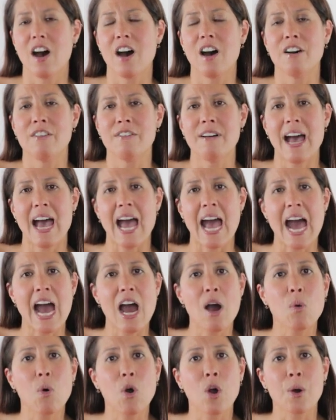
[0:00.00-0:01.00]
of
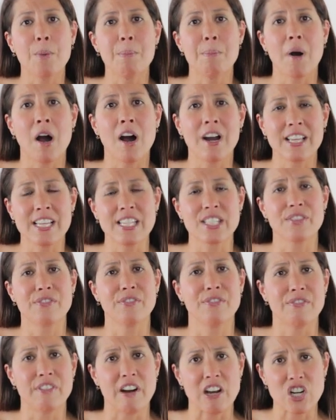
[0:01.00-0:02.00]
how our bodies
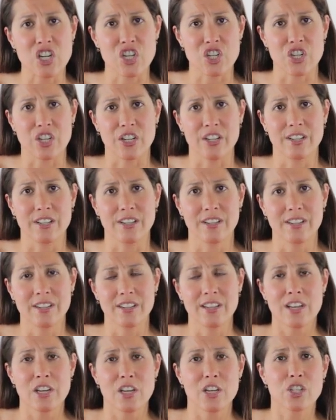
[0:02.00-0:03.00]
function.
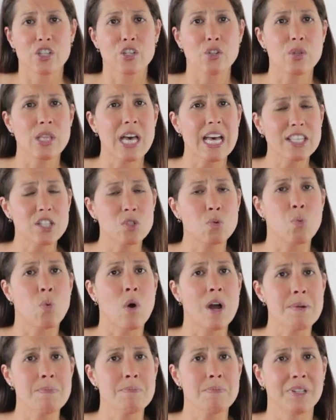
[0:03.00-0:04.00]
So that's
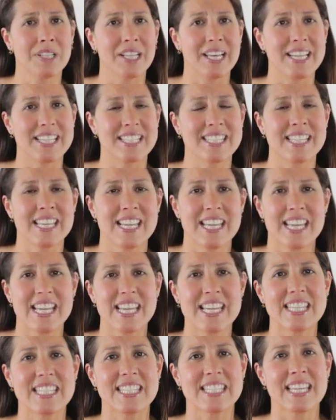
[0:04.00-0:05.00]
one place,
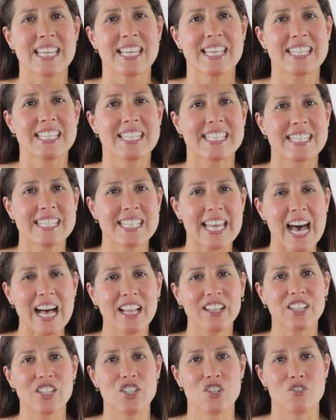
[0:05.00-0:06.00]
is
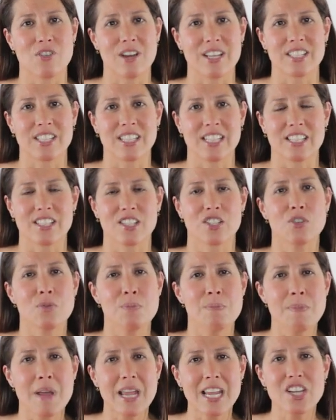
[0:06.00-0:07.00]
salad dressing. So
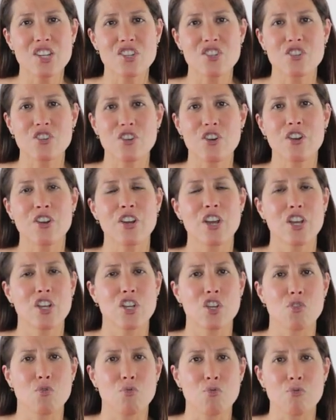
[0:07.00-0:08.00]
make sure
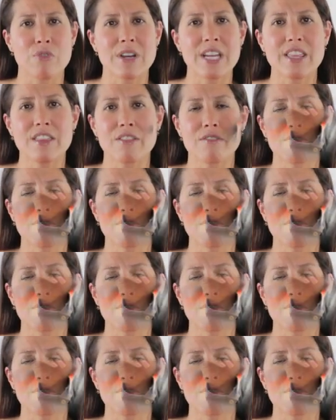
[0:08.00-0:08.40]
you read